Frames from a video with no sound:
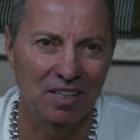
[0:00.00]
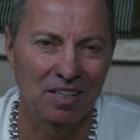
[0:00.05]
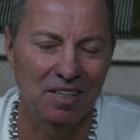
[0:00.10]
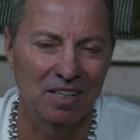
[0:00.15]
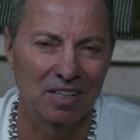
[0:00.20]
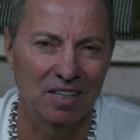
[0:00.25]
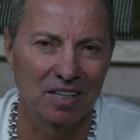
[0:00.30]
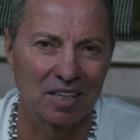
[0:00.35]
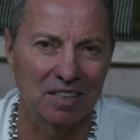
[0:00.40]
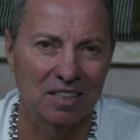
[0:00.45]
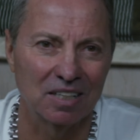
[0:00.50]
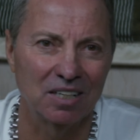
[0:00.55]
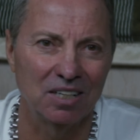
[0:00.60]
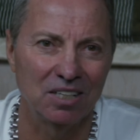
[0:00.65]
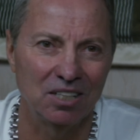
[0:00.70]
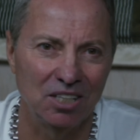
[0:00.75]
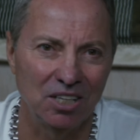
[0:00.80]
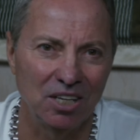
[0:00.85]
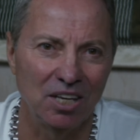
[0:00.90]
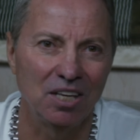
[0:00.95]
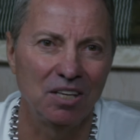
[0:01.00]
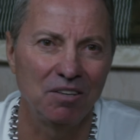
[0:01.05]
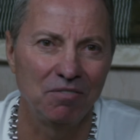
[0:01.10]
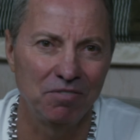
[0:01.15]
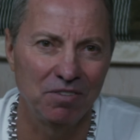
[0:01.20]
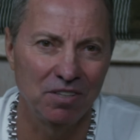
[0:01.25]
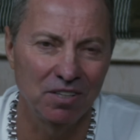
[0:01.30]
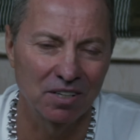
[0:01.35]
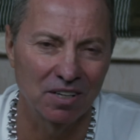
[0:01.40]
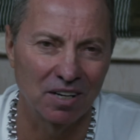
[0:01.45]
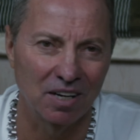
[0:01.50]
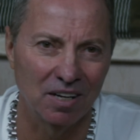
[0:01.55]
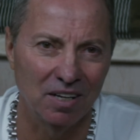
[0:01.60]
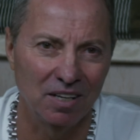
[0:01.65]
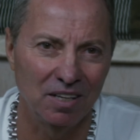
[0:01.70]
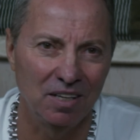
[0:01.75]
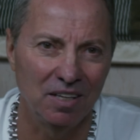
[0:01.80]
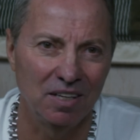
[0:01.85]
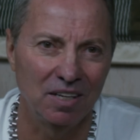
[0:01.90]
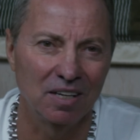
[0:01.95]
And the discovery of the
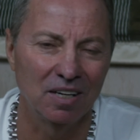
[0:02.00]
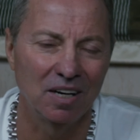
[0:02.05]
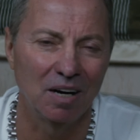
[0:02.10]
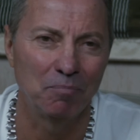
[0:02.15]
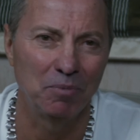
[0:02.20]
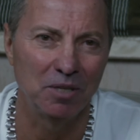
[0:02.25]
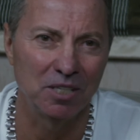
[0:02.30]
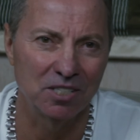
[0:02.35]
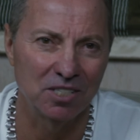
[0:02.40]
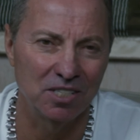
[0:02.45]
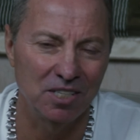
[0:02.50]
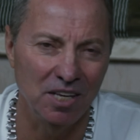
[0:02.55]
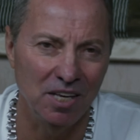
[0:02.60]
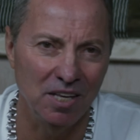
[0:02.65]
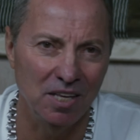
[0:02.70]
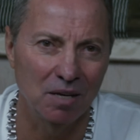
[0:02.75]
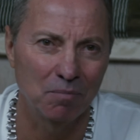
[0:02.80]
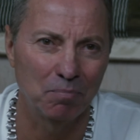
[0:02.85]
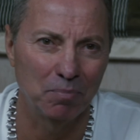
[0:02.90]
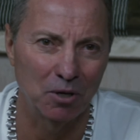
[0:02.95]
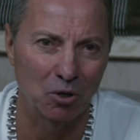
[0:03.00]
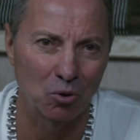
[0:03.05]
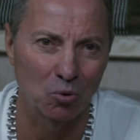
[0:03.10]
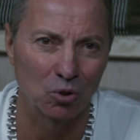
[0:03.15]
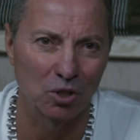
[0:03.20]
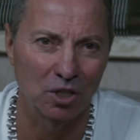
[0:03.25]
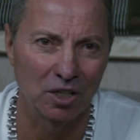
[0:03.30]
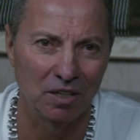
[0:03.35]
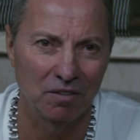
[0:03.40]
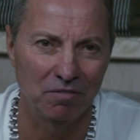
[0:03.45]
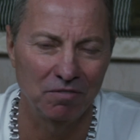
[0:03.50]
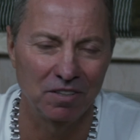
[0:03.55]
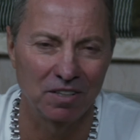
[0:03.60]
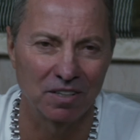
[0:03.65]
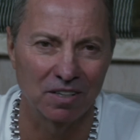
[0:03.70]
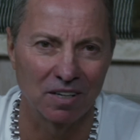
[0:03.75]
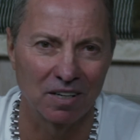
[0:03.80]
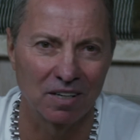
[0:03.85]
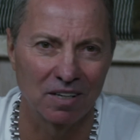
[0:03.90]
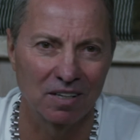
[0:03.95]
ether and the explanation of the
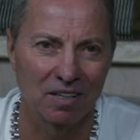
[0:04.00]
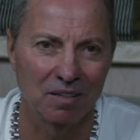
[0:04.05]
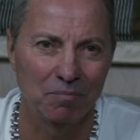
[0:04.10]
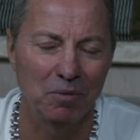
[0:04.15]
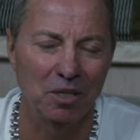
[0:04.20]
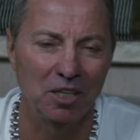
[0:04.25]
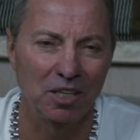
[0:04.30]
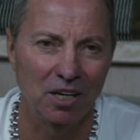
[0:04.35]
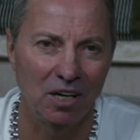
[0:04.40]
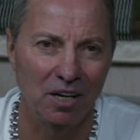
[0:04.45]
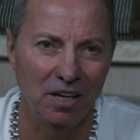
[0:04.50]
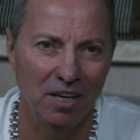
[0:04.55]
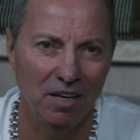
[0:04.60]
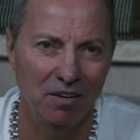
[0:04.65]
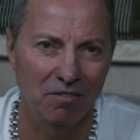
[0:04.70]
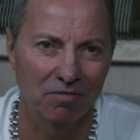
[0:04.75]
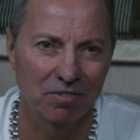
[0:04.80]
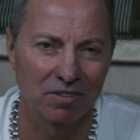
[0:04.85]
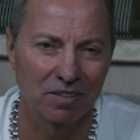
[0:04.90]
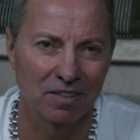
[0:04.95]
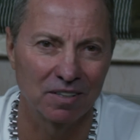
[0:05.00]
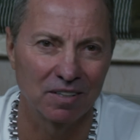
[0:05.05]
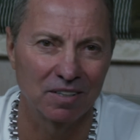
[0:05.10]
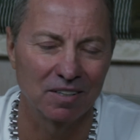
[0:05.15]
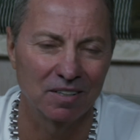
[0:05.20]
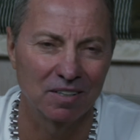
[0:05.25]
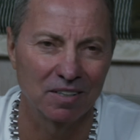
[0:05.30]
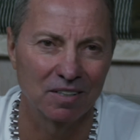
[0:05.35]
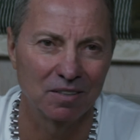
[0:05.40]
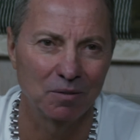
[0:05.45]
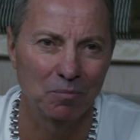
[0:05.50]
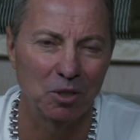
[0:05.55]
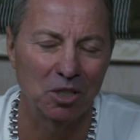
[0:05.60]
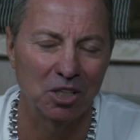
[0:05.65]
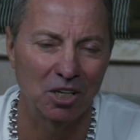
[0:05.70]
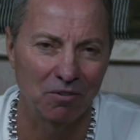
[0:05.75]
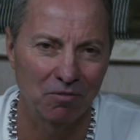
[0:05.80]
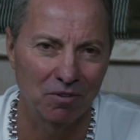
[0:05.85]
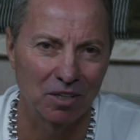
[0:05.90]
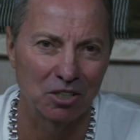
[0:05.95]
nature of the ether Dmitry
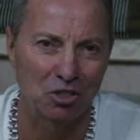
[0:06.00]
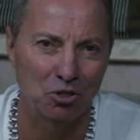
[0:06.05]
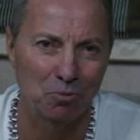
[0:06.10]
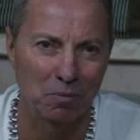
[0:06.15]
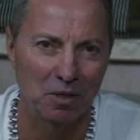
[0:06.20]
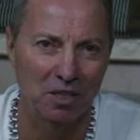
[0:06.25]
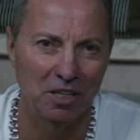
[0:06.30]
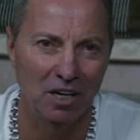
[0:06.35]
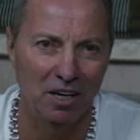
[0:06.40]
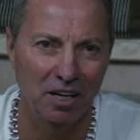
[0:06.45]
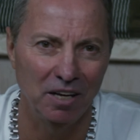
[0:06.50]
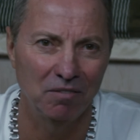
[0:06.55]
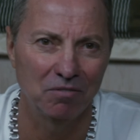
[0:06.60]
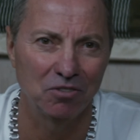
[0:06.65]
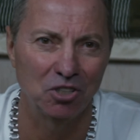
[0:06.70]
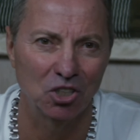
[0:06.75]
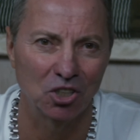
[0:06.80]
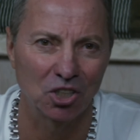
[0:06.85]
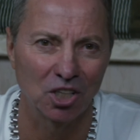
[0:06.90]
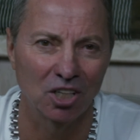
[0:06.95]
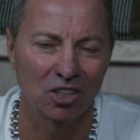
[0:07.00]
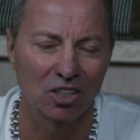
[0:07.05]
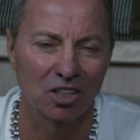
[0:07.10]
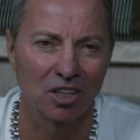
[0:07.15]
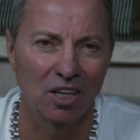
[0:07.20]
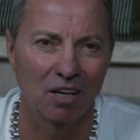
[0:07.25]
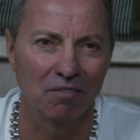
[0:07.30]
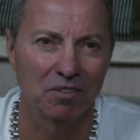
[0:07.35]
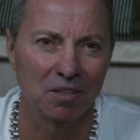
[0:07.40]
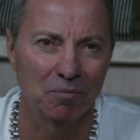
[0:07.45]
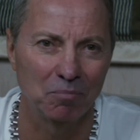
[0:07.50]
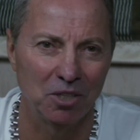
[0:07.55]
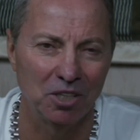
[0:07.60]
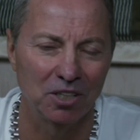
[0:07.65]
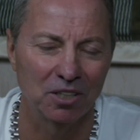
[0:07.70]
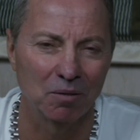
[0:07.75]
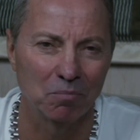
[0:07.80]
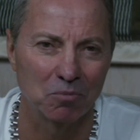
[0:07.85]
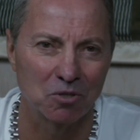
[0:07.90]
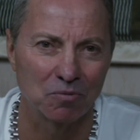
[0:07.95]
Ivanovich Mendeleev considered the
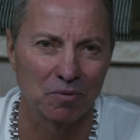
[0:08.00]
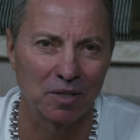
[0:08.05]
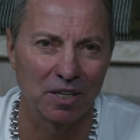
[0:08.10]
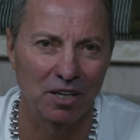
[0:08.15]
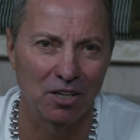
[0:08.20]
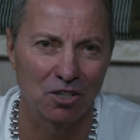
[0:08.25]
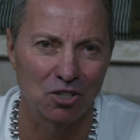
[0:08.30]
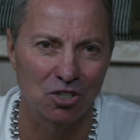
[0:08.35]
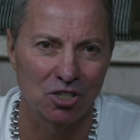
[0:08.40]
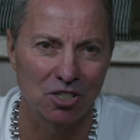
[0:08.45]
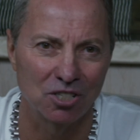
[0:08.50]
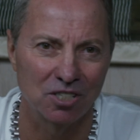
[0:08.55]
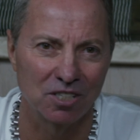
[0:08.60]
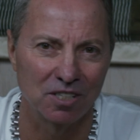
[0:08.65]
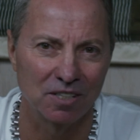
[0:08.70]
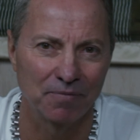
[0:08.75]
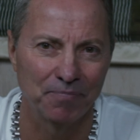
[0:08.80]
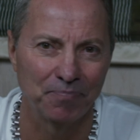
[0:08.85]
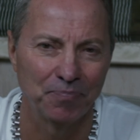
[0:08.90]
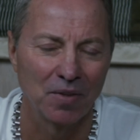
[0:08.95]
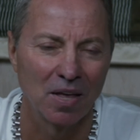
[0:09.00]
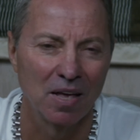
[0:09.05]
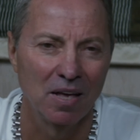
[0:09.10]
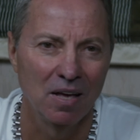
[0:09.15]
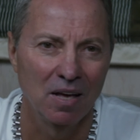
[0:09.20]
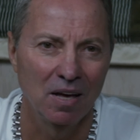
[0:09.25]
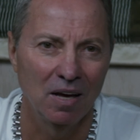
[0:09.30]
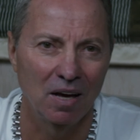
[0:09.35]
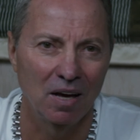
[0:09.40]
main business of his life.